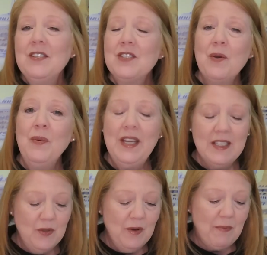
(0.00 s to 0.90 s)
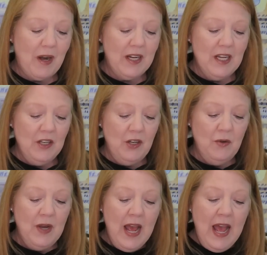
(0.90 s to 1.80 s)
So we get to embark at
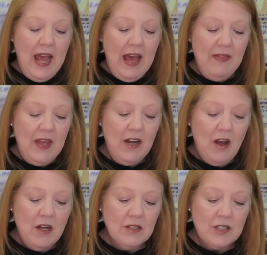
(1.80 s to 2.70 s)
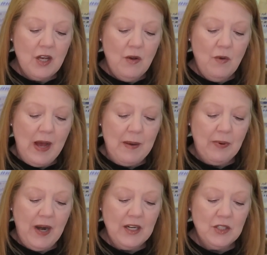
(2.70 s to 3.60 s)
noon. And then also
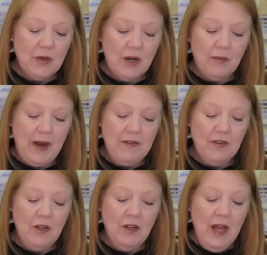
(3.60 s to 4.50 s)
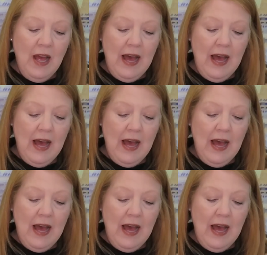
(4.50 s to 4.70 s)
prior to our arrival,